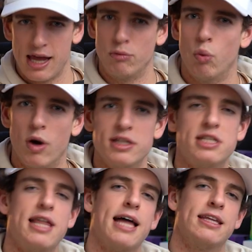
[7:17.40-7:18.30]
And once
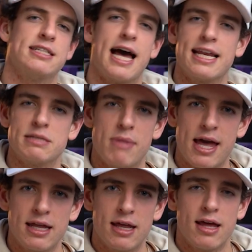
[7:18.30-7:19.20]
that design is
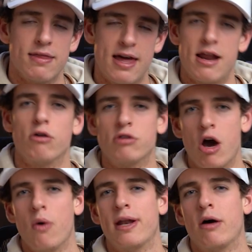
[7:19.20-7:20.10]
made, then I'll
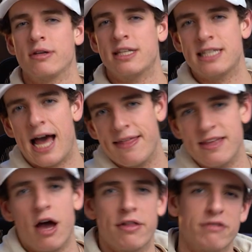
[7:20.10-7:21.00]
go and I'll design
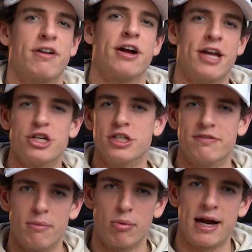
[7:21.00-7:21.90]
the other variations of
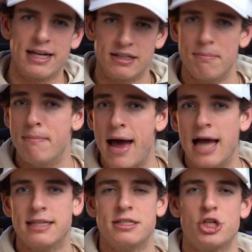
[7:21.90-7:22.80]
the branding to
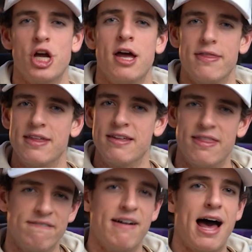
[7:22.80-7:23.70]
match the
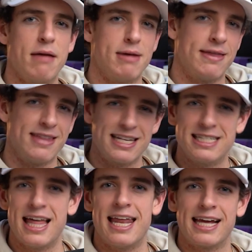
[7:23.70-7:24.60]
vibe and the
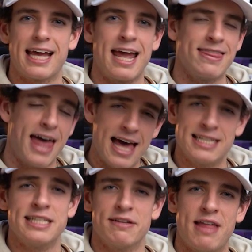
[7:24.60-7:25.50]
aesthetic and the
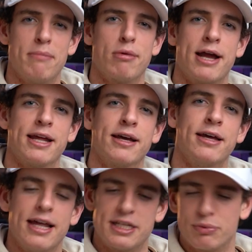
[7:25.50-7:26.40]
essence of that branding.
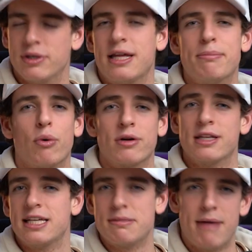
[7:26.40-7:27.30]
And it's really important,
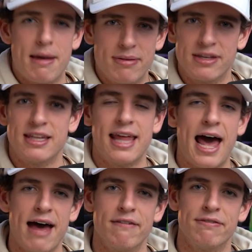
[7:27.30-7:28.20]
at least in my opinion, to
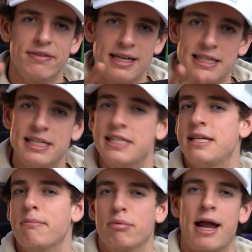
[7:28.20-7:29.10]
have
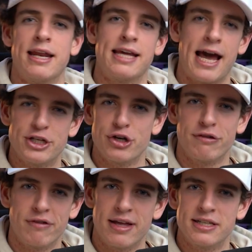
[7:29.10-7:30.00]
consistent branding at your
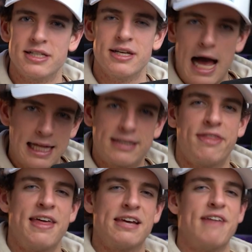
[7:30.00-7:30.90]
events. I like to
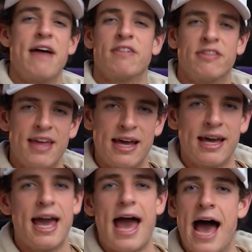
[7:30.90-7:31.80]
think of
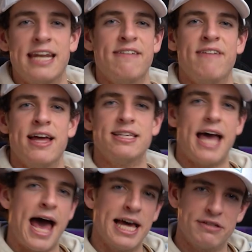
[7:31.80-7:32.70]
everything at an event
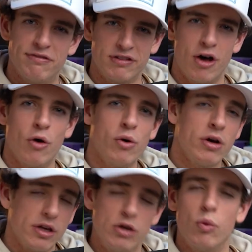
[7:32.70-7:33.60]
as flow.
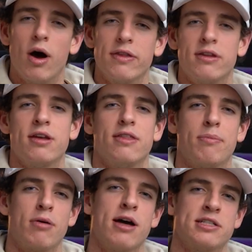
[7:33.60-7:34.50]
You want the
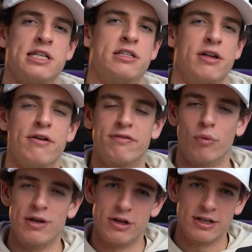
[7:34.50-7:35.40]
process of
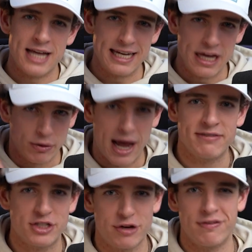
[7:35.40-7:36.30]
when your attendee
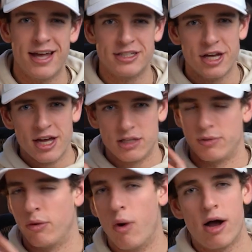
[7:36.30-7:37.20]
arrives at your event to when
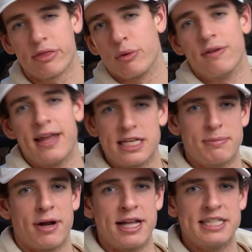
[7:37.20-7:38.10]
they walk through it and they
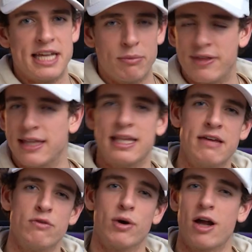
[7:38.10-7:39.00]
experience it, and when they
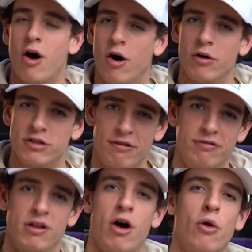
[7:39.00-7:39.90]
leave, you want it all to
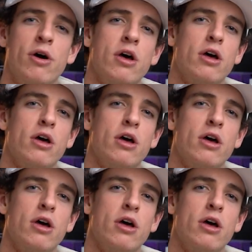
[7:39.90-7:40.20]
flow.